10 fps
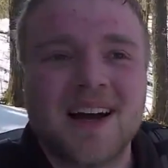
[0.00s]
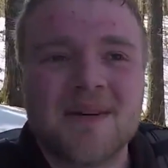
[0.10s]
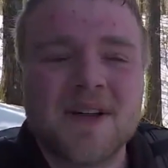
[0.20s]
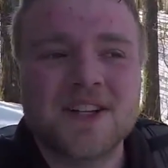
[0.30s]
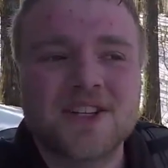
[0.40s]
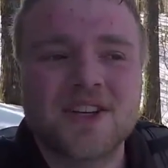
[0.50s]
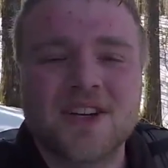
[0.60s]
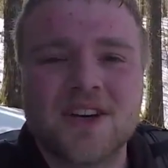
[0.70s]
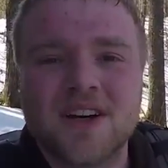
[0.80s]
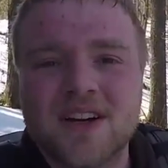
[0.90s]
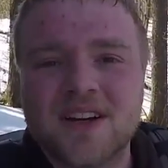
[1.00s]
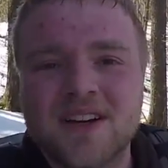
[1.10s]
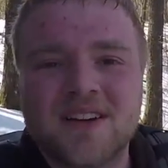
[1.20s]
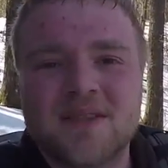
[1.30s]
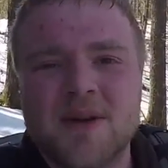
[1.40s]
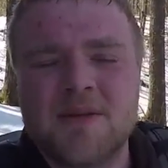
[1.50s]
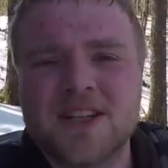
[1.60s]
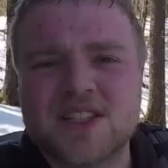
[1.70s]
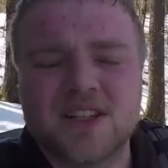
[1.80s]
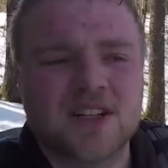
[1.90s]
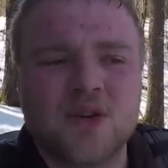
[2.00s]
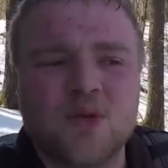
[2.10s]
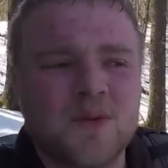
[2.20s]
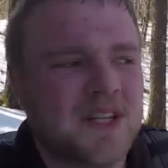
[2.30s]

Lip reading: I'm not sure, maybe it's the cool